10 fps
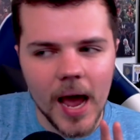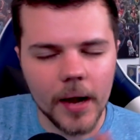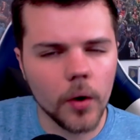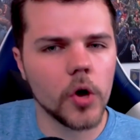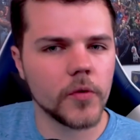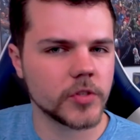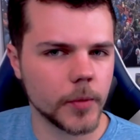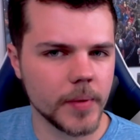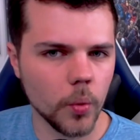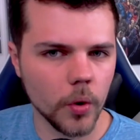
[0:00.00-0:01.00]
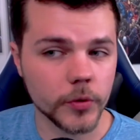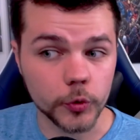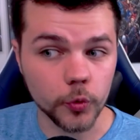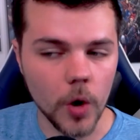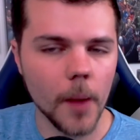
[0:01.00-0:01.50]
I don't know if it's going to be worth
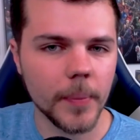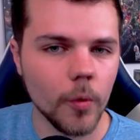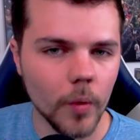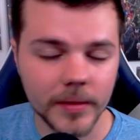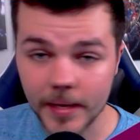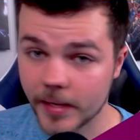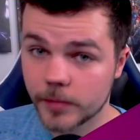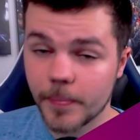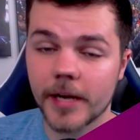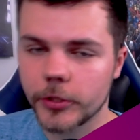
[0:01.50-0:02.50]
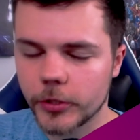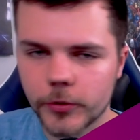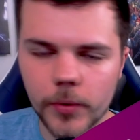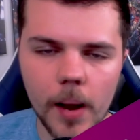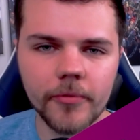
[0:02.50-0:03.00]
dropping what they expect you to
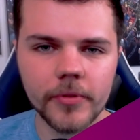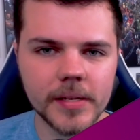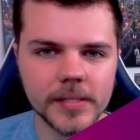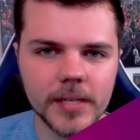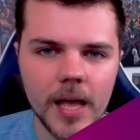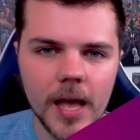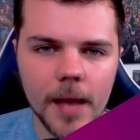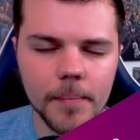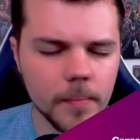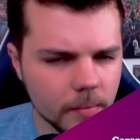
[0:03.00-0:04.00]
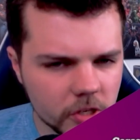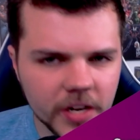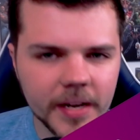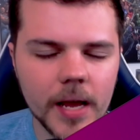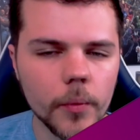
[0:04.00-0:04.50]
drop for this, but maybe
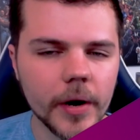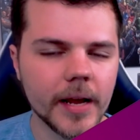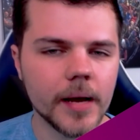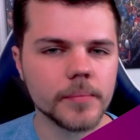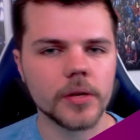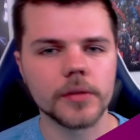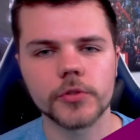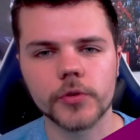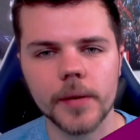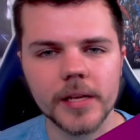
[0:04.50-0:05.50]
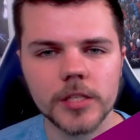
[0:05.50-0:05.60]
check it out when it comes on streaming.